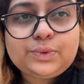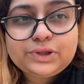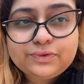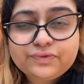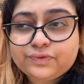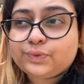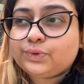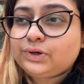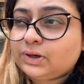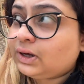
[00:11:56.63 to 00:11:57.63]
with the
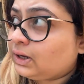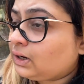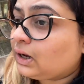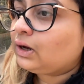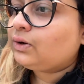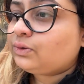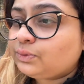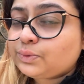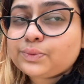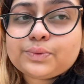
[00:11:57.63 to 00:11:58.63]
food and now
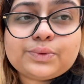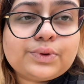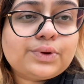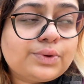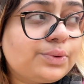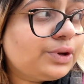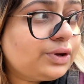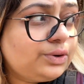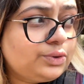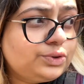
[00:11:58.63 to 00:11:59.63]
we're
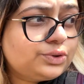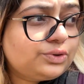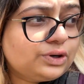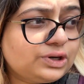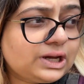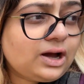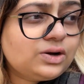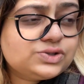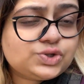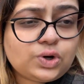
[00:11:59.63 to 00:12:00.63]
gonna go to Crookety
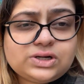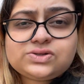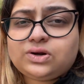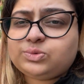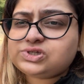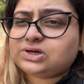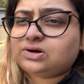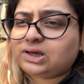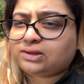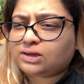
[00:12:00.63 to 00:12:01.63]
House. John is almost here.
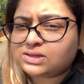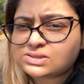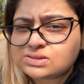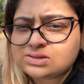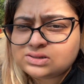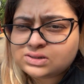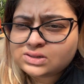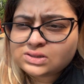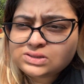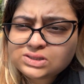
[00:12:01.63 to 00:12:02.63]
I think he's
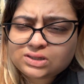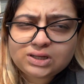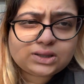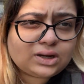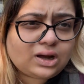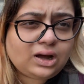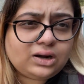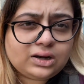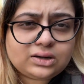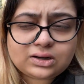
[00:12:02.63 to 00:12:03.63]
turning the car
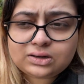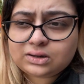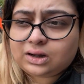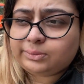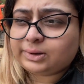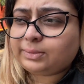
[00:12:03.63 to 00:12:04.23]
and coming